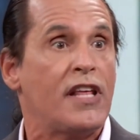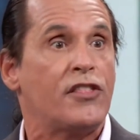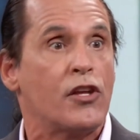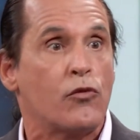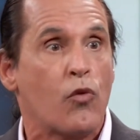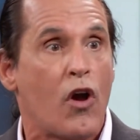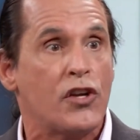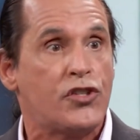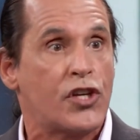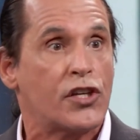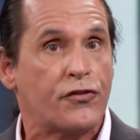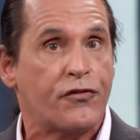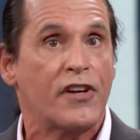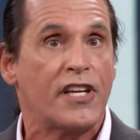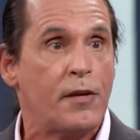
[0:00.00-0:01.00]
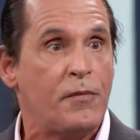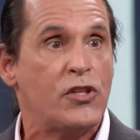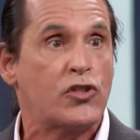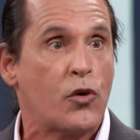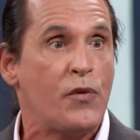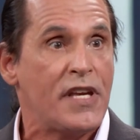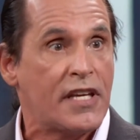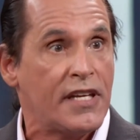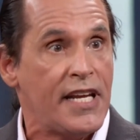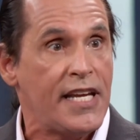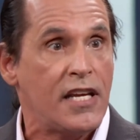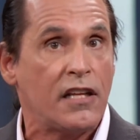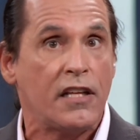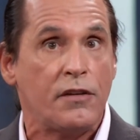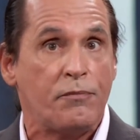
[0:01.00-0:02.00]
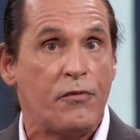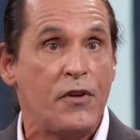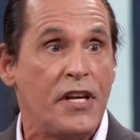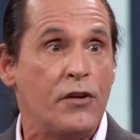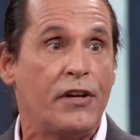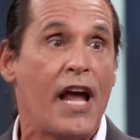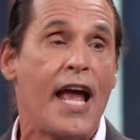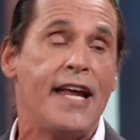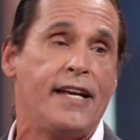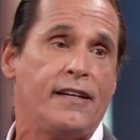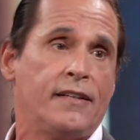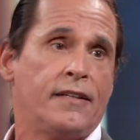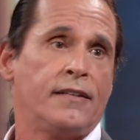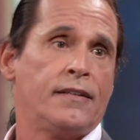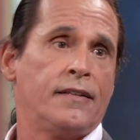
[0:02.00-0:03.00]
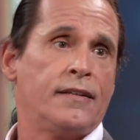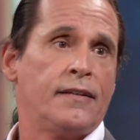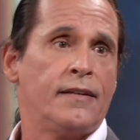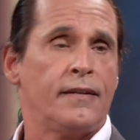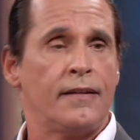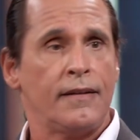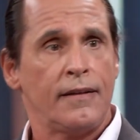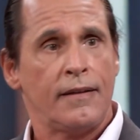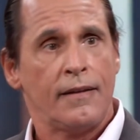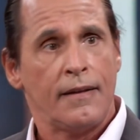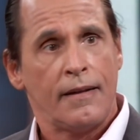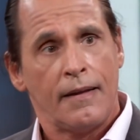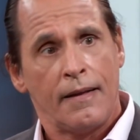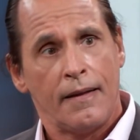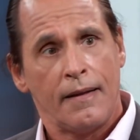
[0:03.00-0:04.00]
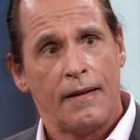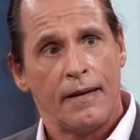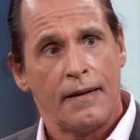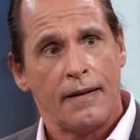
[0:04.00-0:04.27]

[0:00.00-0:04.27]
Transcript: anything wrong. Just forgive me so we can heal and reunite. Didn't you